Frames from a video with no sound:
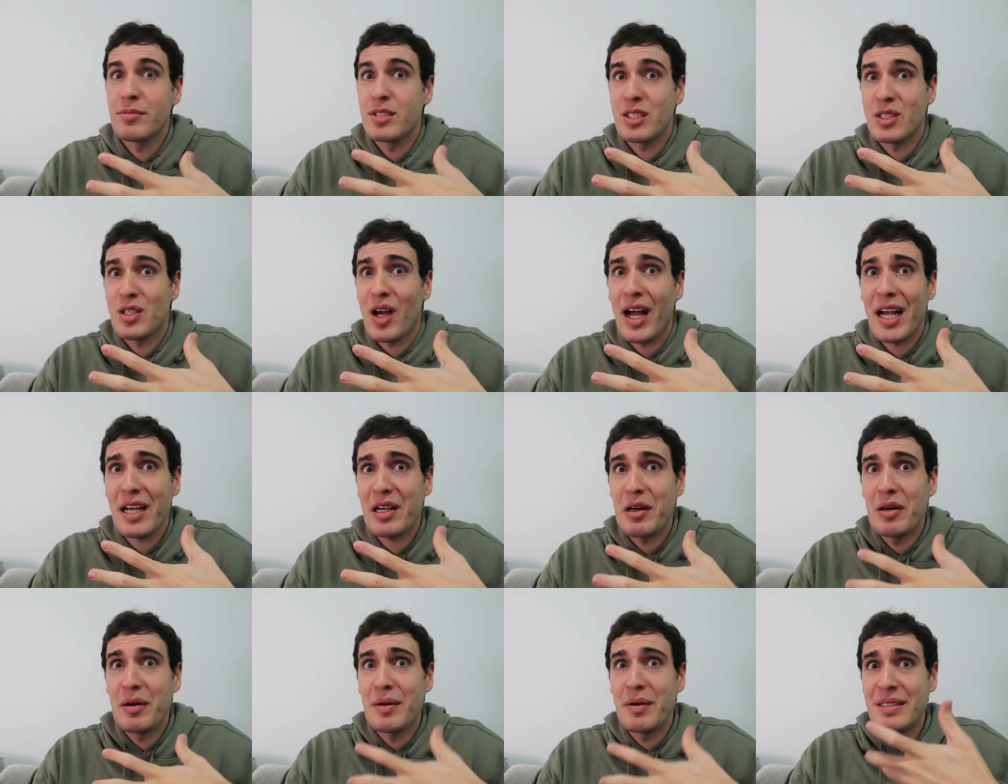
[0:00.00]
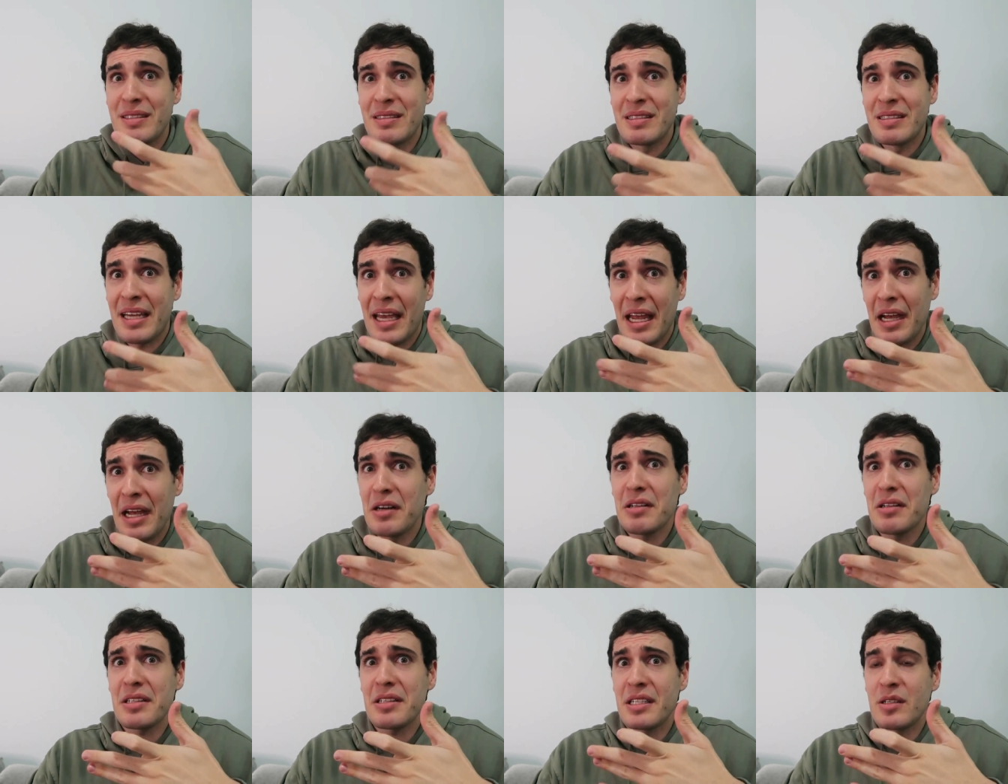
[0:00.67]
of psycho and
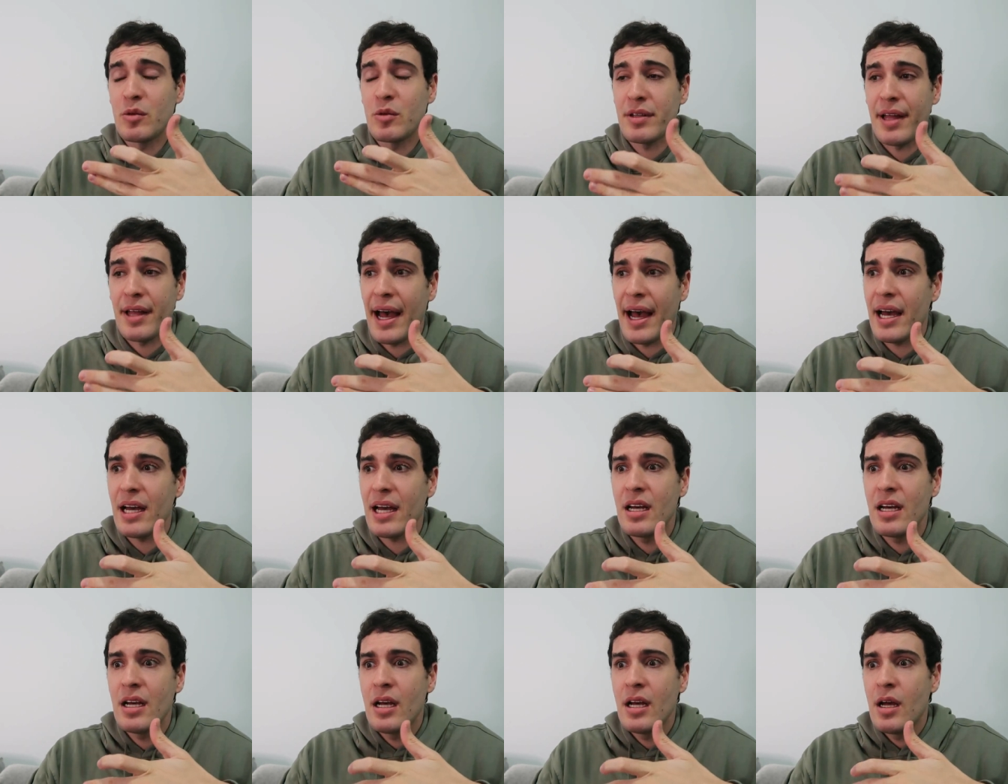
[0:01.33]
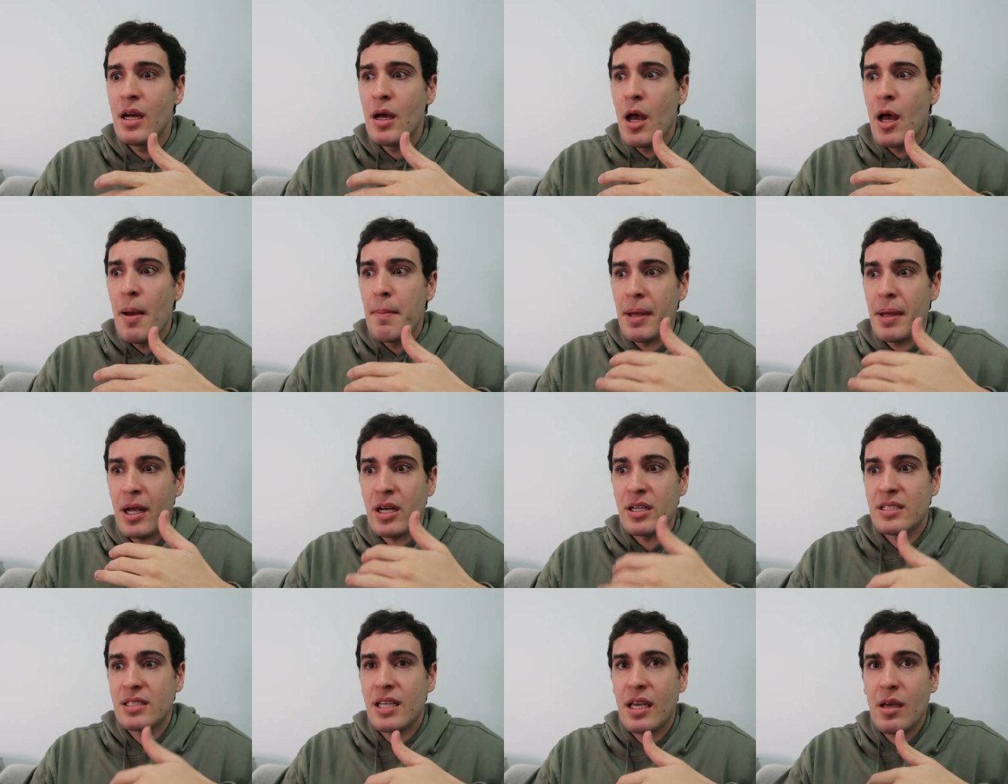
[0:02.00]
kill and all that
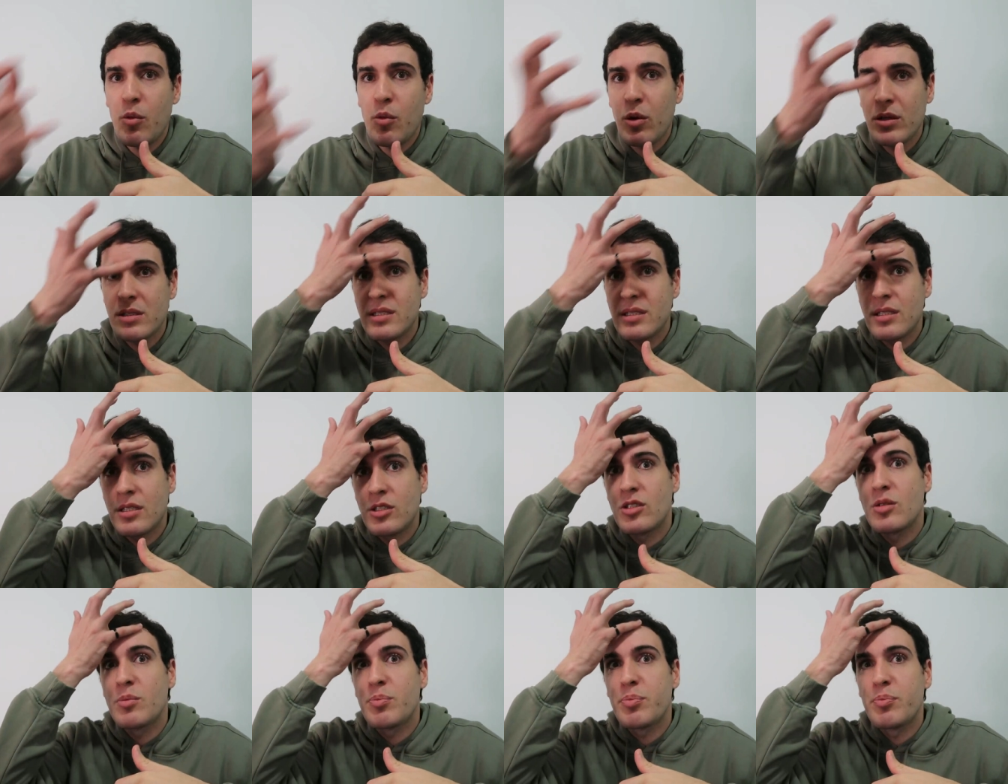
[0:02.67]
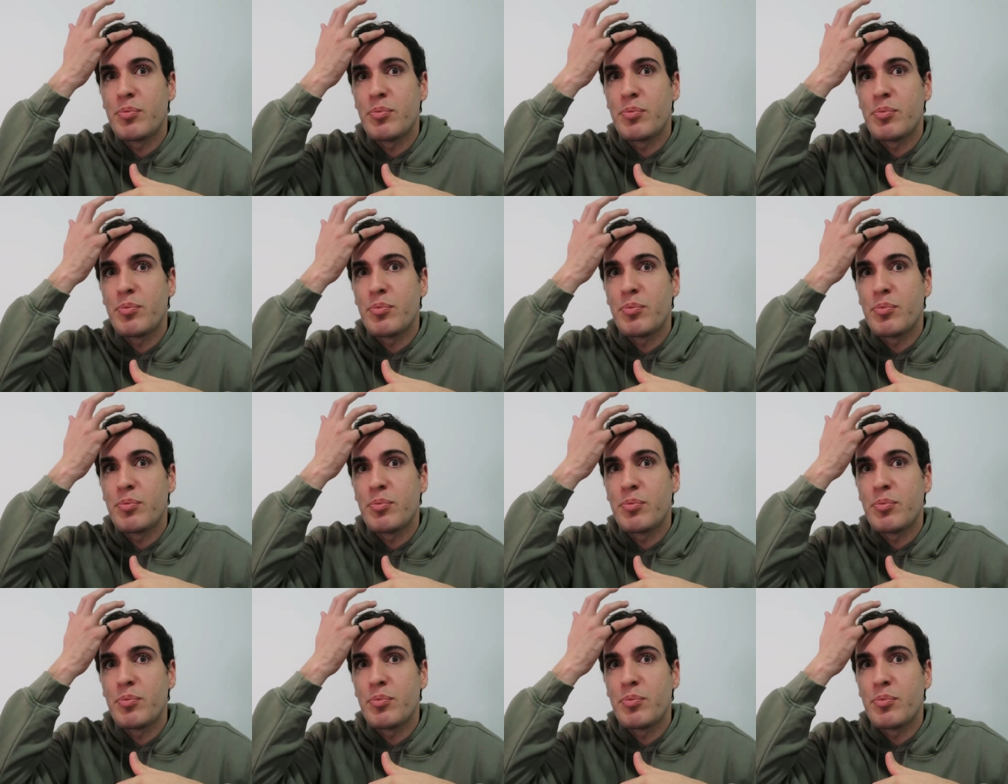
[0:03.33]
because he wants to